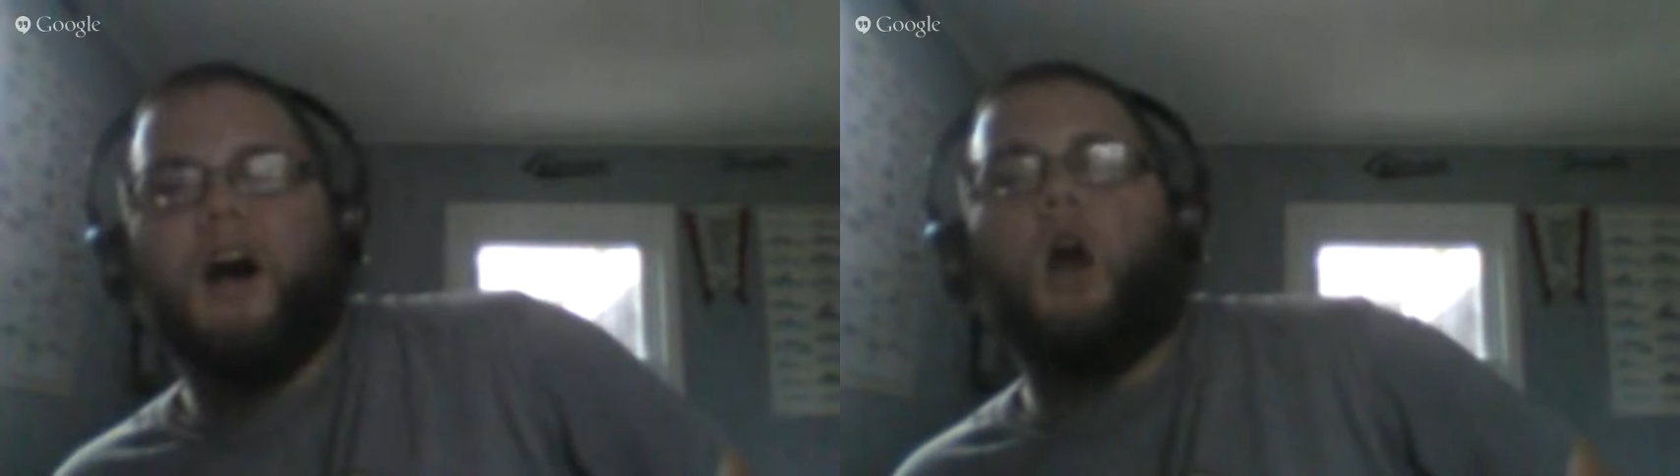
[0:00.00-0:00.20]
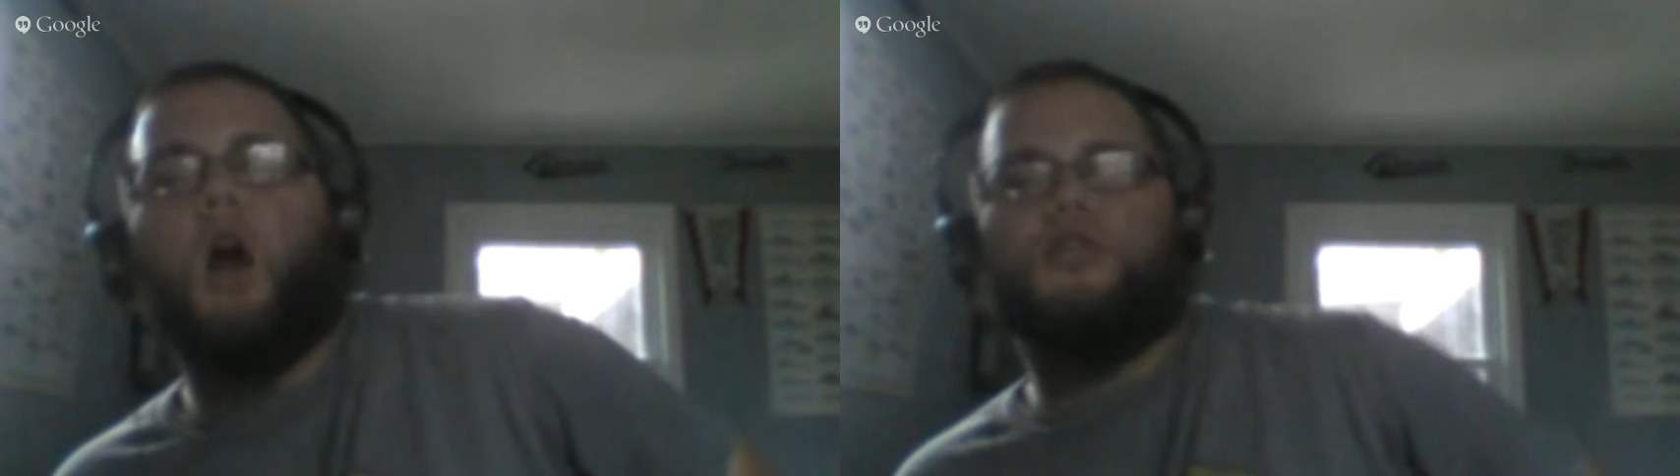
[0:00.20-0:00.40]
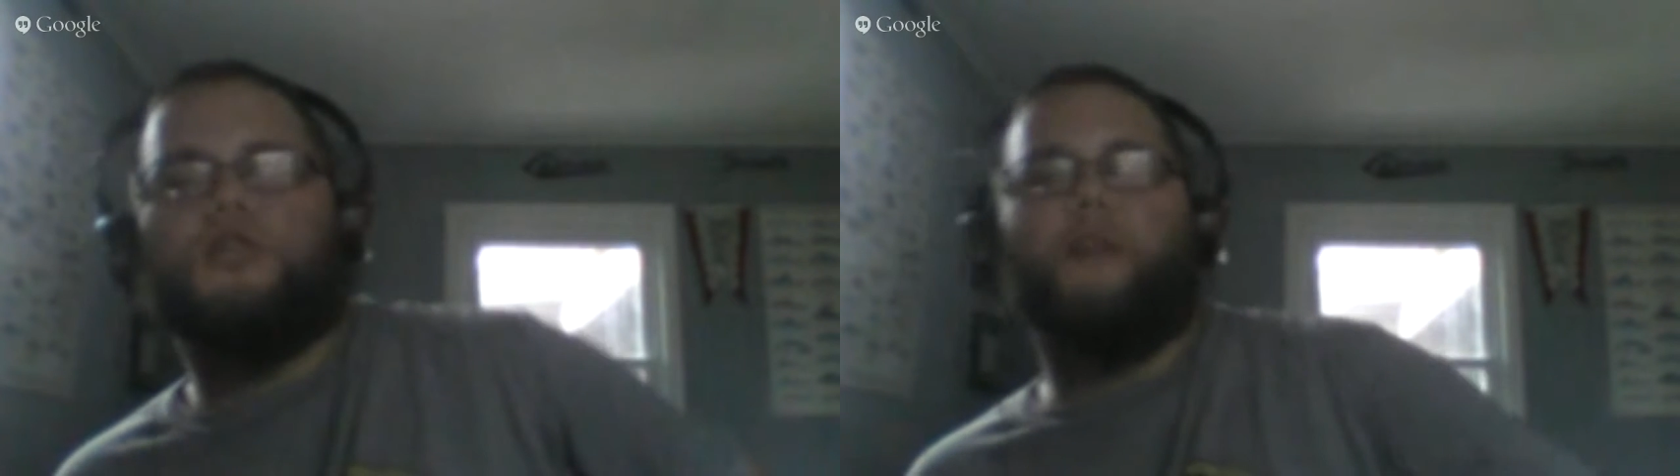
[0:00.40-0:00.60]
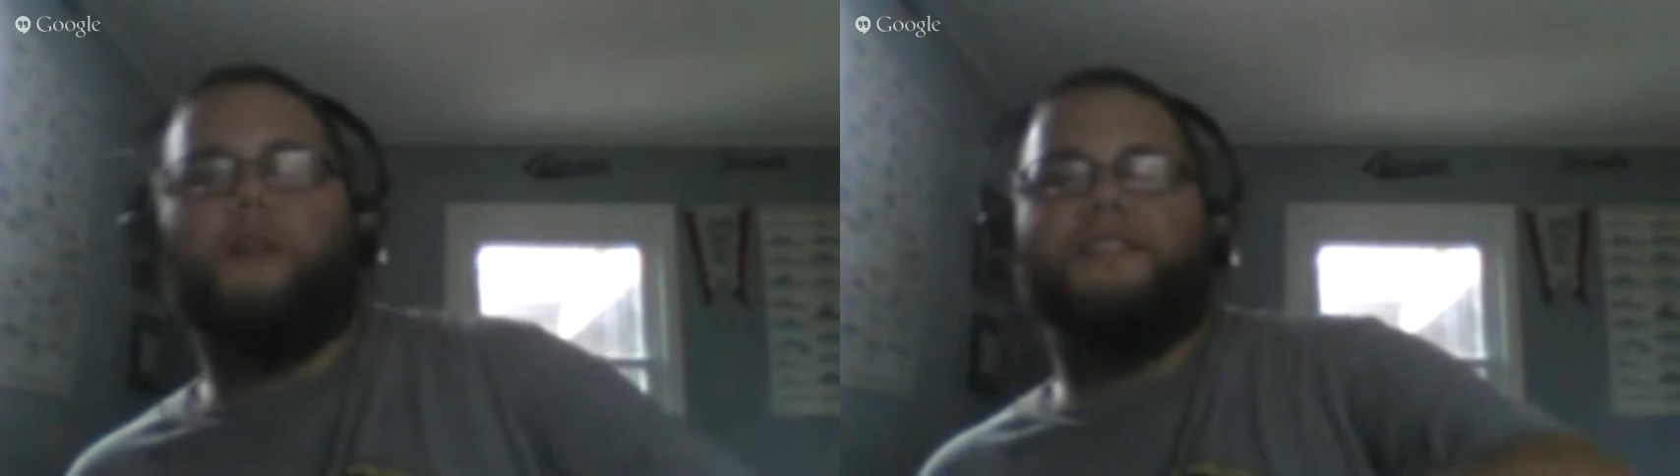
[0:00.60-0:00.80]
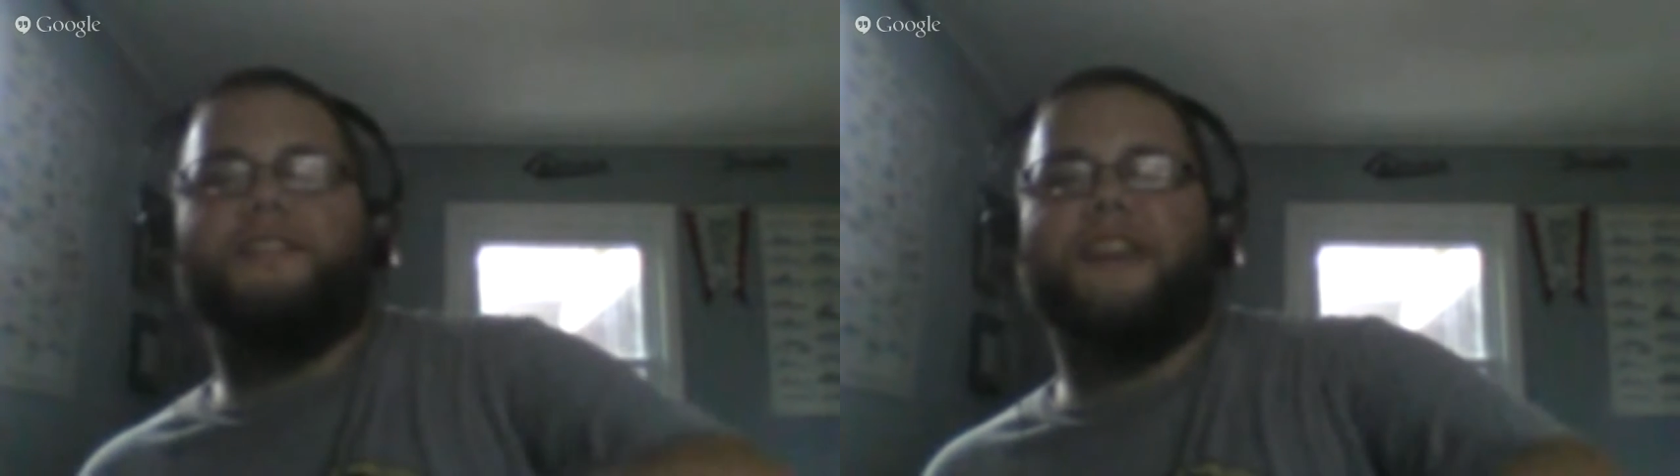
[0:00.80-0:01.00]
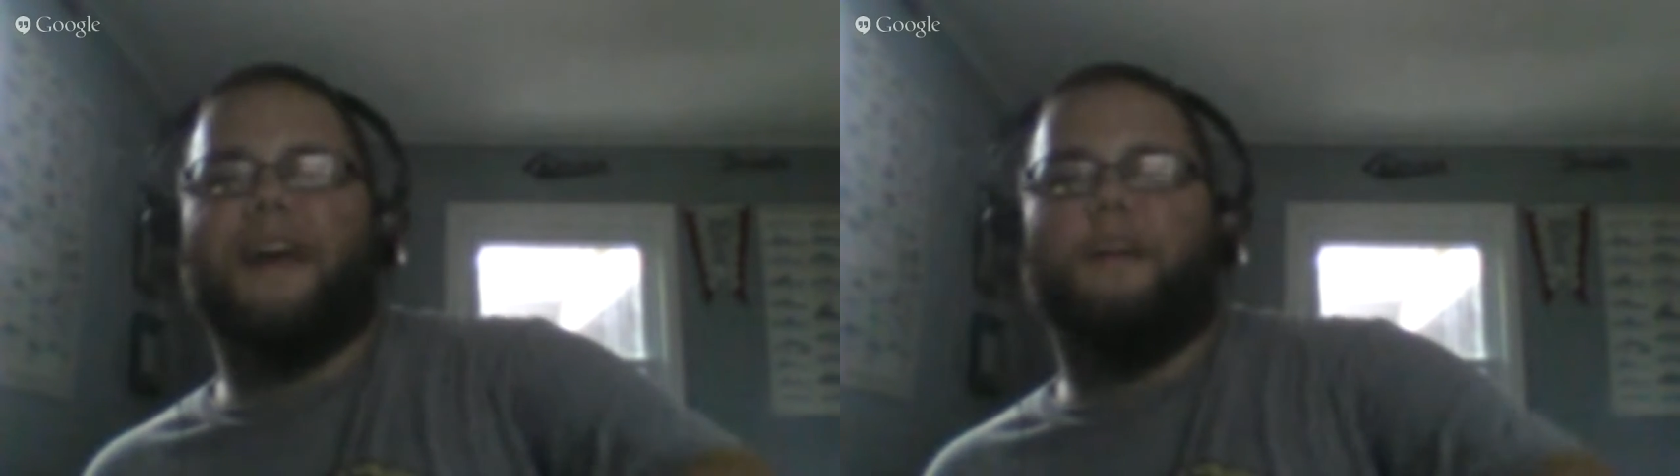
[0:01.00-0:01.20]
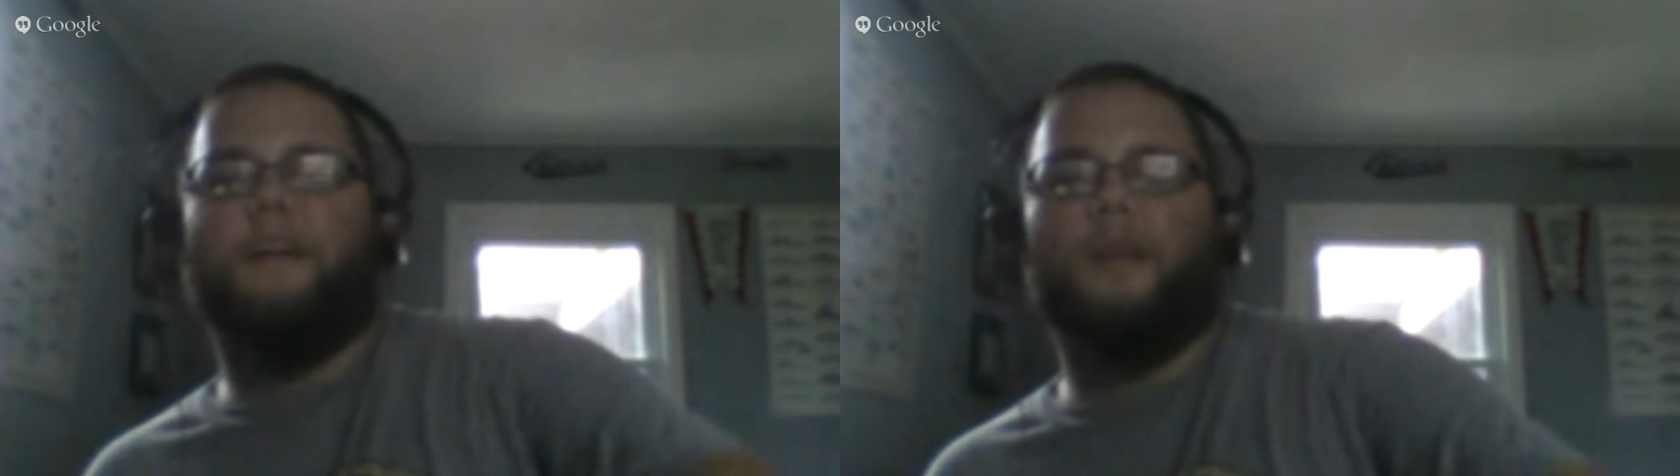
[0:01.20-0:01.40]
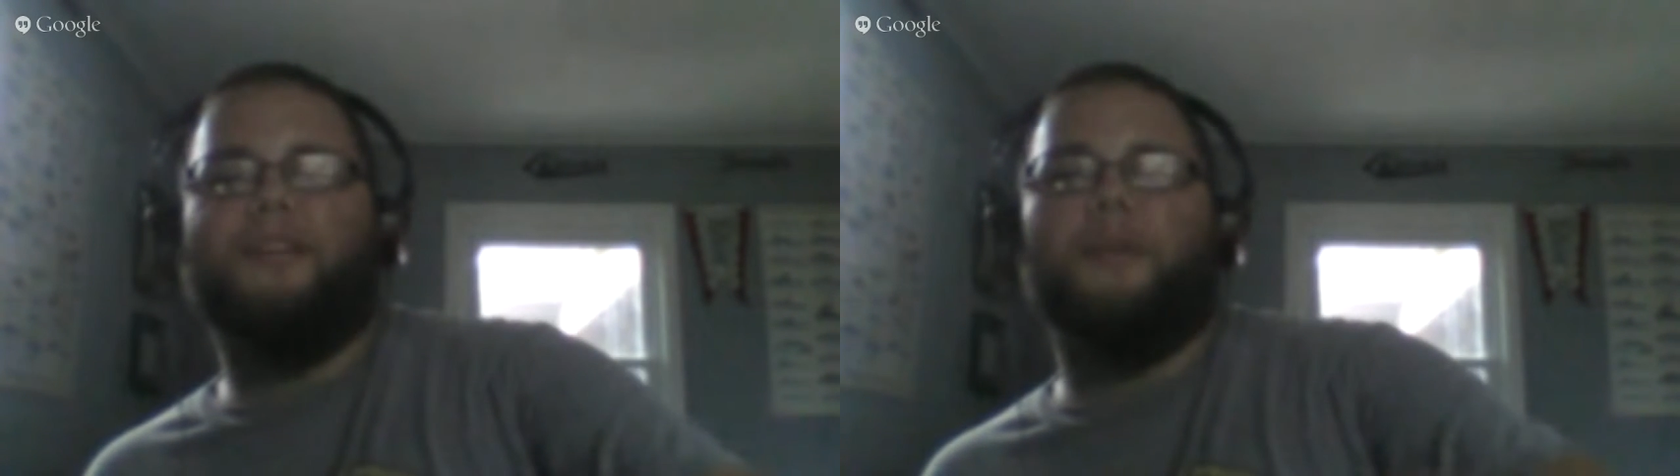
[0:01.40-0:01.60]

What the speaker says: Oh, so that was the same, right?